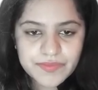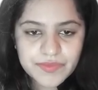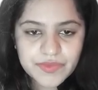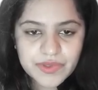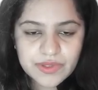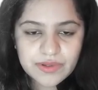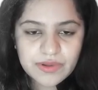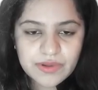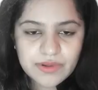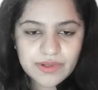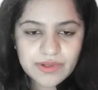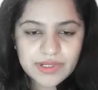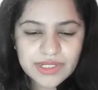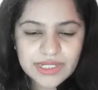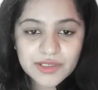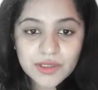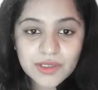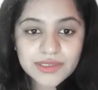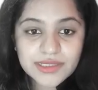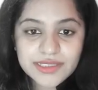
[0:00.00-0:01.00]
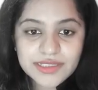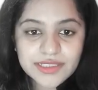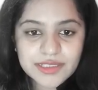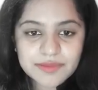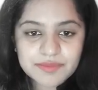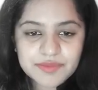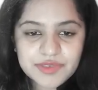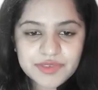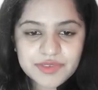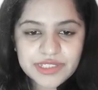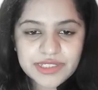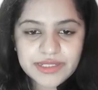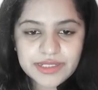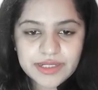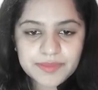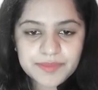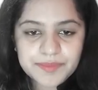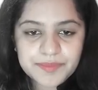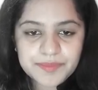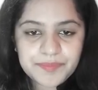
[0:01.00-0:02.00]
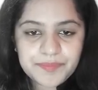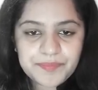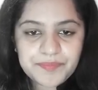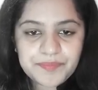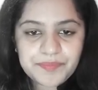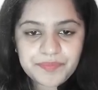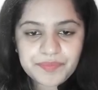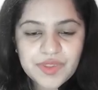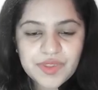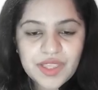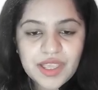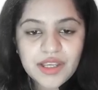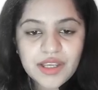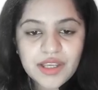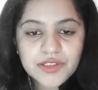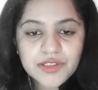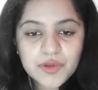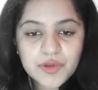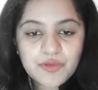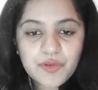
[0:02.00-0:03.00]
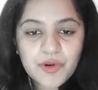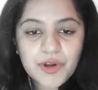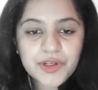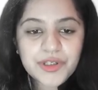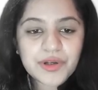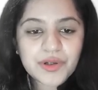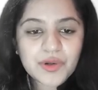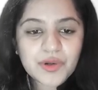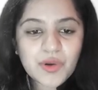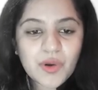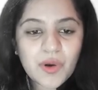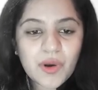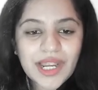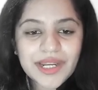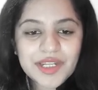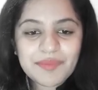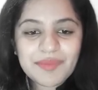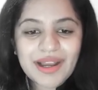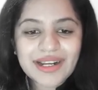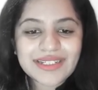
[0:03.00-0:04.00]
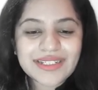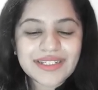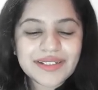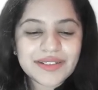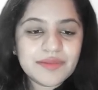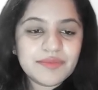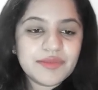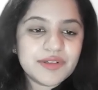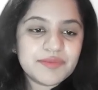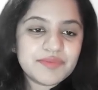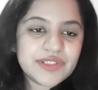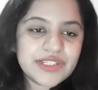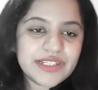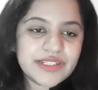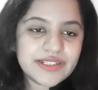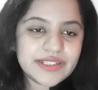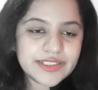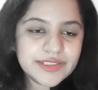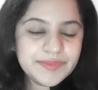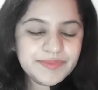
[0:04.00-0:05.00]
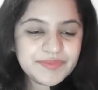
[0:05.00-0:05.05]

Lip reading: Okay, this causes diphtheria. So for your Corynebacterium diphtheria,